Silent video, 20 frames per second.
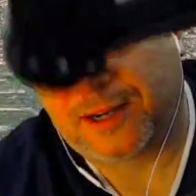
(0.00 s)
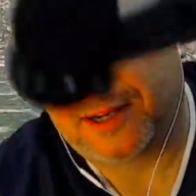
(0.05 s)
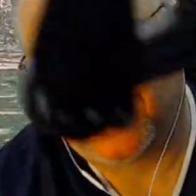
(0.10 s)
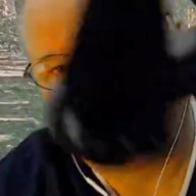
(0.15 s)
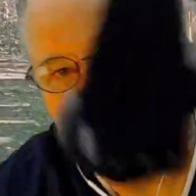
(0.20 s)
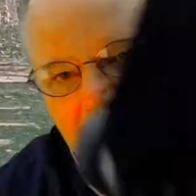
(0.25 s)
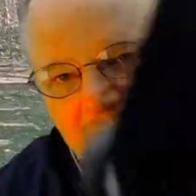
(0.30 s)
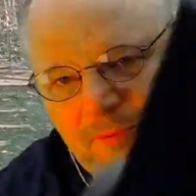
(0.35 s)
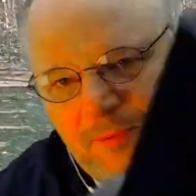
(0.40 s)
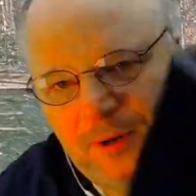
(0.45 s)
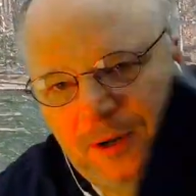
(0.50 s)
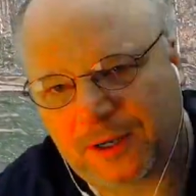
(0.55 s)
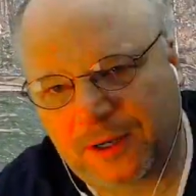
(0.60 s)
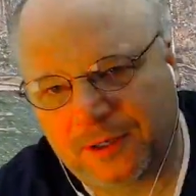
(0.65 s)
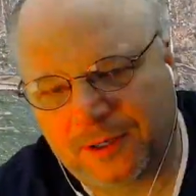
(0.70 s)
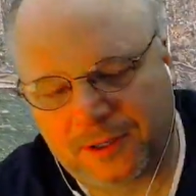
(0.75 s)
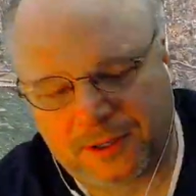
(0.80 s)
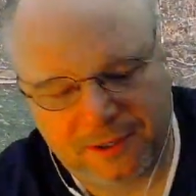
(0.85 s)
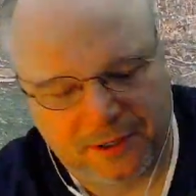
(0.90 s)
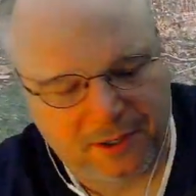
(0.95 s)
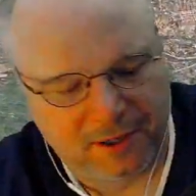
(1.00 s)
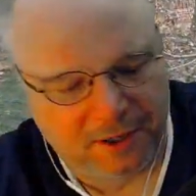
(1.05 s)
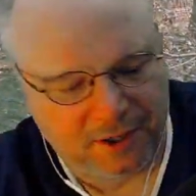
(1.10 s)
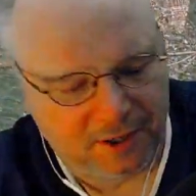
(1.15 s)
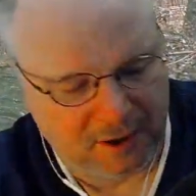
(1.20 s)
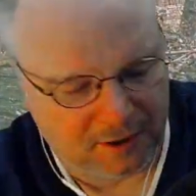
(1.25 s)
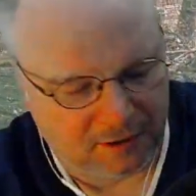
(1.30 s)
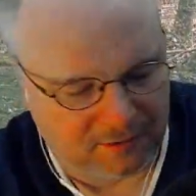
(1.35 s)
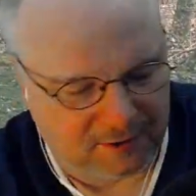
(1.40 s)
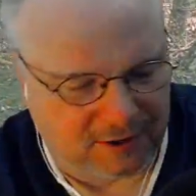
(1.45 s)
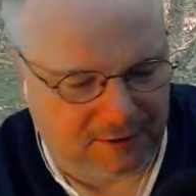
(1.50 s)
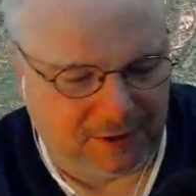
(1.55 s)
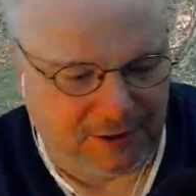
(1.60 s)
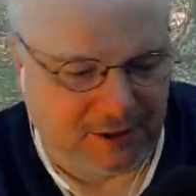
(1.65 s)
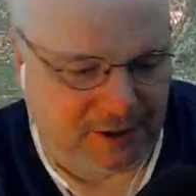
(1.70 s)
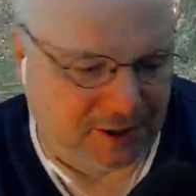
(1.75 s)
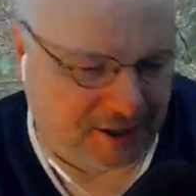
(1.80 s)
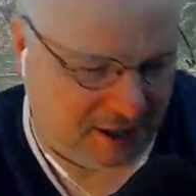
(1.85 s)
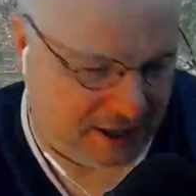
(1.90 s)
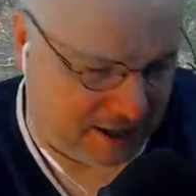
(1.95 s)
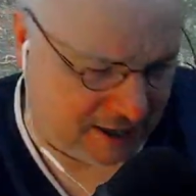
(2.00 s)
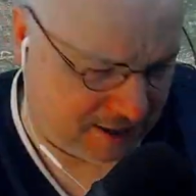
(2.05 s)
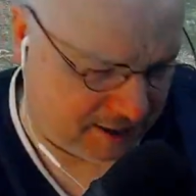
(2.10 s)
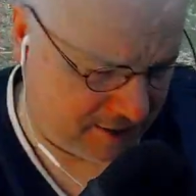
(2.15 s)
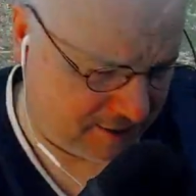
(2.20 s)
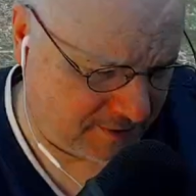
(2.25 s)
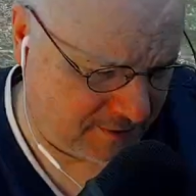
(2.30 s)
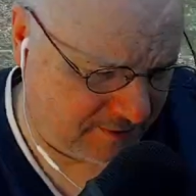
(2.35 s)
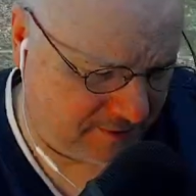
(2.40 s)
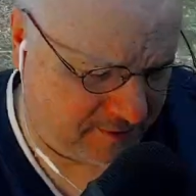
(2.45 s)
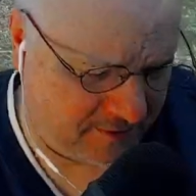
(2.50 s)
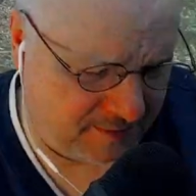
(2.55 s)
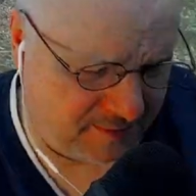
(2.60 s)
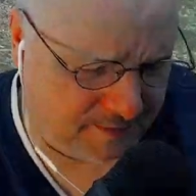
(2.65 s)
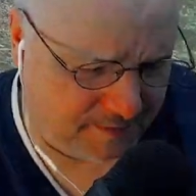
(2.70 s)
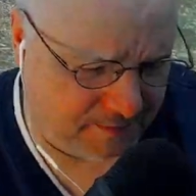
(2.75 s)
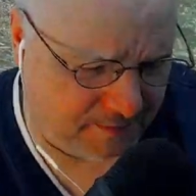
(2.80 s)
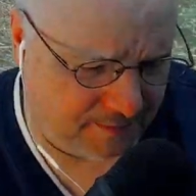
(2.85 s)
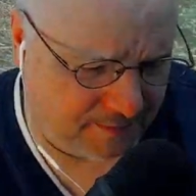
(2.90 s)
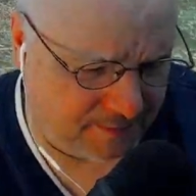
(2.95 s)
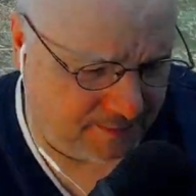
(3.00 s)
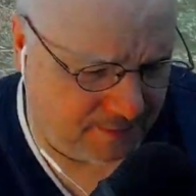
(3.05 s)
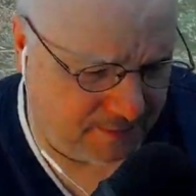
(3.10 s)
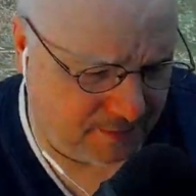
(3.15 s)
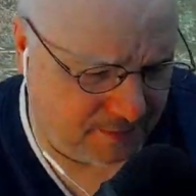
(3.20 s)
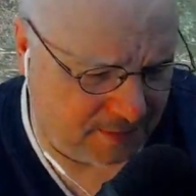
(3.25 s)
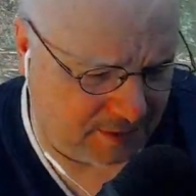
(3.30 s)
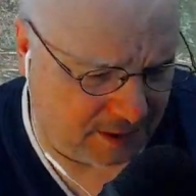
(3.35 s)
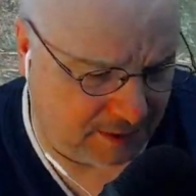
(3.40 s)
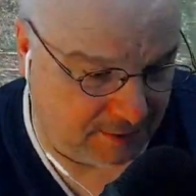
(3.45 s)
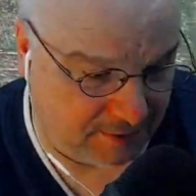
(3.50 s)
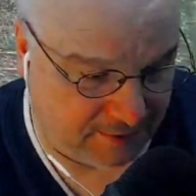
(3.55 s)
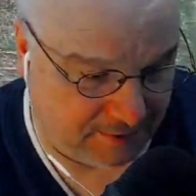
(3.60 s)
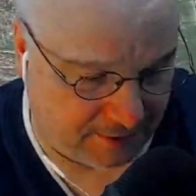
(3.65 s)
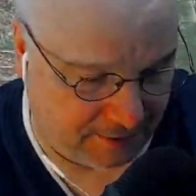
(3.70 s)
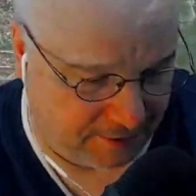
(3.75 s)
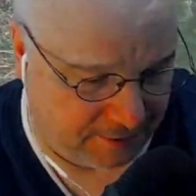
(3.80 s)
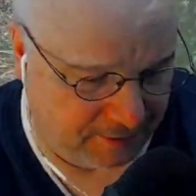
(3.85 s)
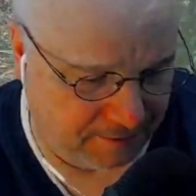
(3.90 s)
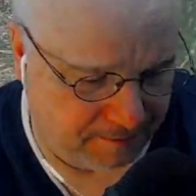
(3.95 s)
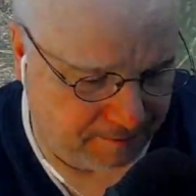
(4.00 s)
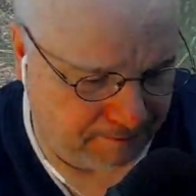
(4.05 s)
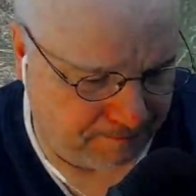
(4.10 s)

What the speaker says: have. The Spark is roughly the size of a phone,